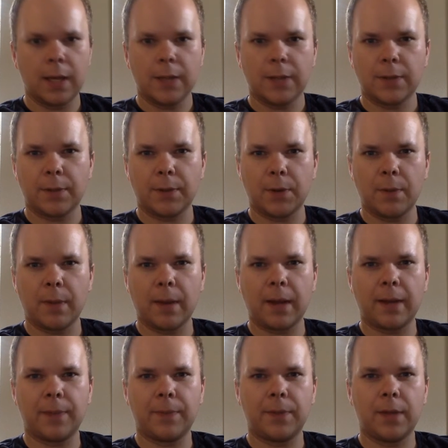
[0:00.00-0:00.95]
So I'm going
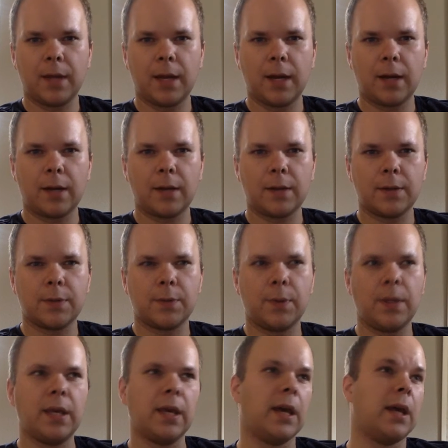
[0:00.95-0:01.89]
back up there this
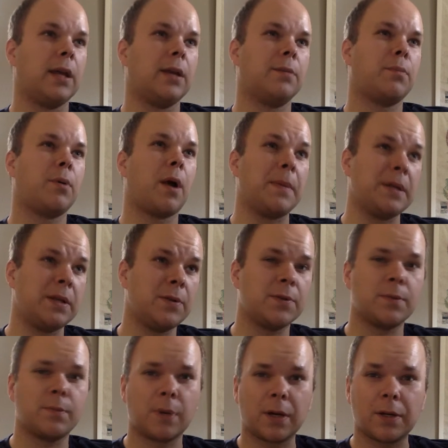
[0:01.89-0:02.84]
weekend. Probably do
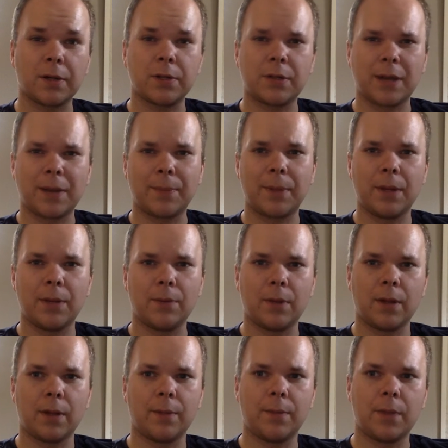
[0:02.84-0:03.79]
some record shopping
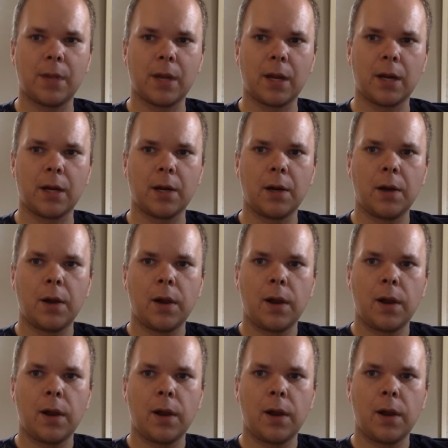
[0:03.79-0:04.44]
while I'm there.